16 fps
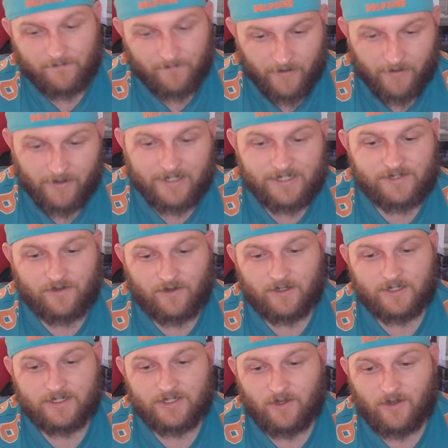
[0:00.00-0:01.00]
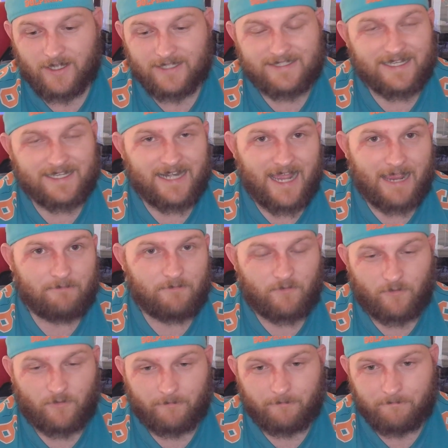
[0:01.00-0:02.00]
Very strong sides that named
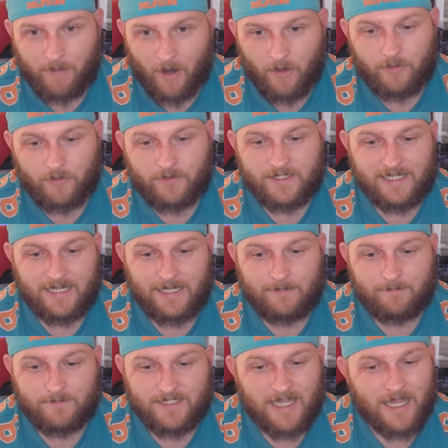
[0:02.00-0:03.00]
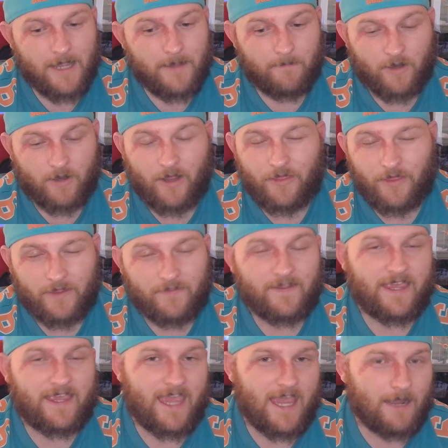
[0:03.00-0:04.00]
from both teams, but I think
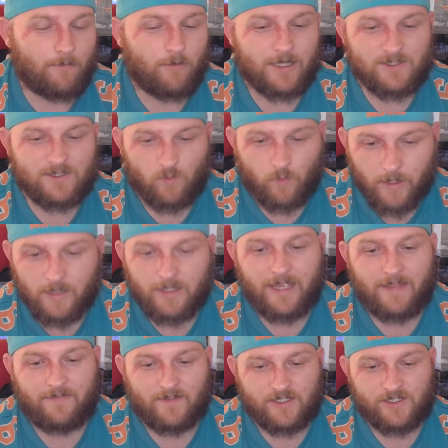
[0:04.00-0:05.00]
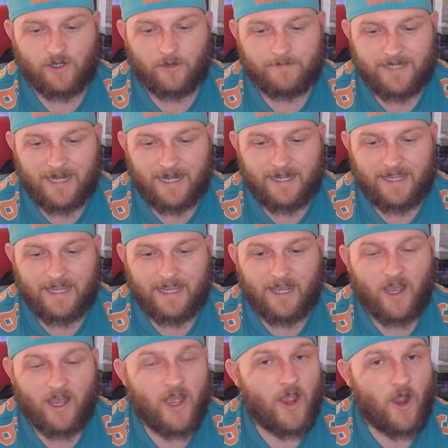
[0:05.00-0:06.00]
the Cowboys will get the job done
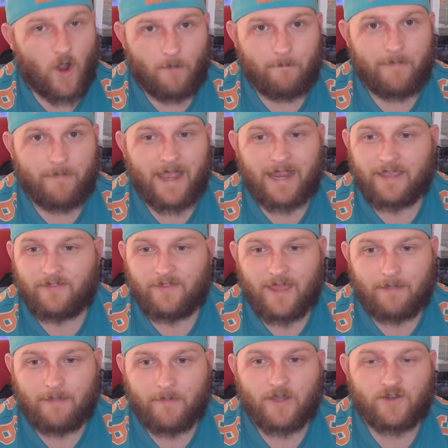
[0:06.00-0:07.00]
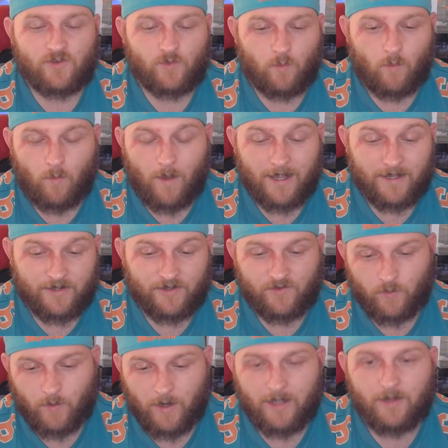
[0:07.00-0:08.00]
here. I'm backing them at
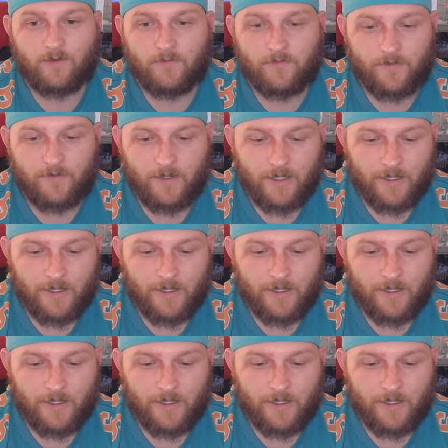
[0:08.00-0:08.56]
1-12.